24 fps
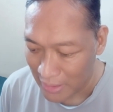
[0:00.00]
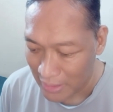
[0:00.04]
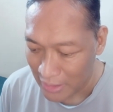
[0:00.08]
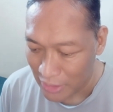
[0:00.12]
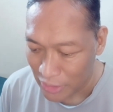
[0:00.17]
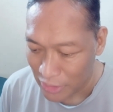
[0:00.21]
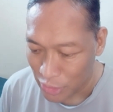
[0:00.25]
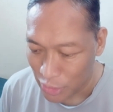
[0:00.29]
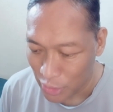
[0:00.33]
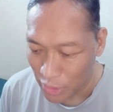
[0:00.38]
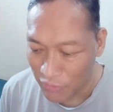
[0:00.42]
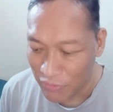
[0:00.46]

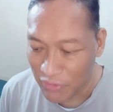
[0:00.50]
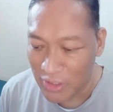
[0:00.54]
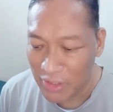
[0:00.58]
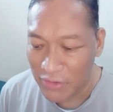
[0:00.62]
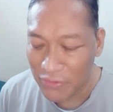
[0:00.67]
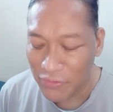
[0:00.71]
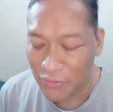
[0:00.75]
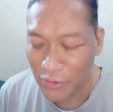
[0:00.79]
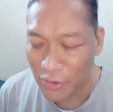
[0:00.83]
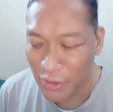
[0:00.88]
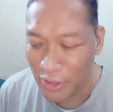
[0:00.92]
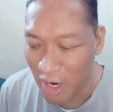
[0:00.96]
so even if
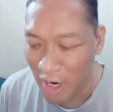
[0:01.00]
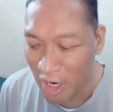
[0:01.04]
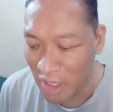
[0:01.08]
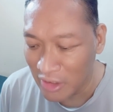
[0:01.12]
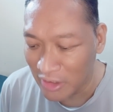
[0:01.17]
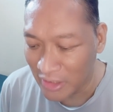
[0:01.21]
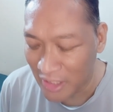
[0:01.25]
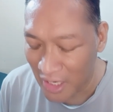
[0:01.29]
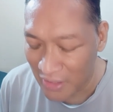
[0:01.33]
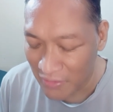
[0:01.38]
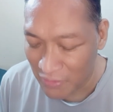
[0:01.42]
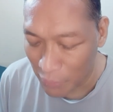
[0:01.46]
her Aunt
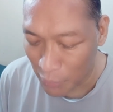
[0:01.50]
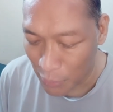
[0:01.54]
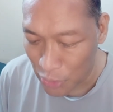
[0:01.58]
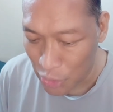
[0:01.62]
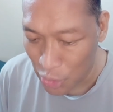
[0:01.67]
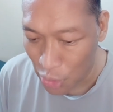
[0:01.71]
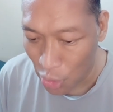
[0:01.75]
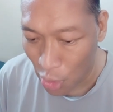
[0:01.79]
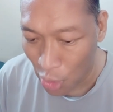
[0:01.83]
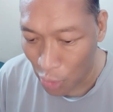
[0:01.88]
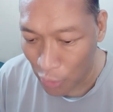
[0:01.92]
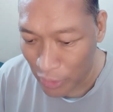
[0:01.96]
Ivy was
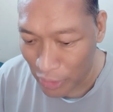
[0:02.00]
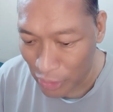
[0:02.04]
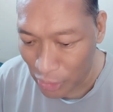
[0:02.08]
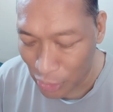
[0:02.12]
horrid